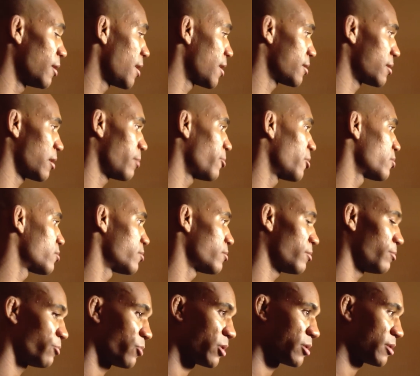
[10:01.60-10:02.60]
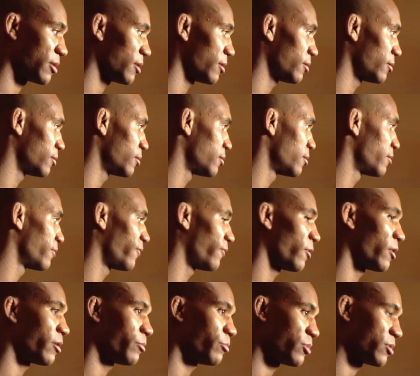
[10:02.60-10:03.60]
Last time I was in Brazil,
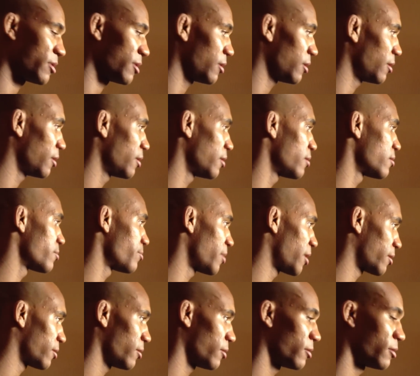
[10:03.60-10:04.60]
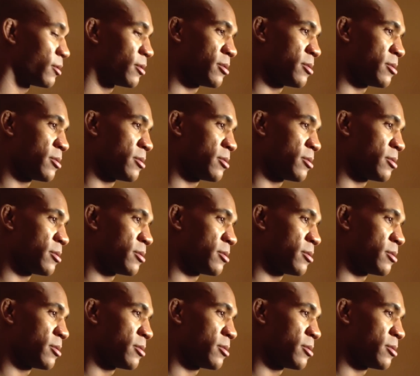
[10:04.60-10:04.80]
fought a Brazilian in his backyard.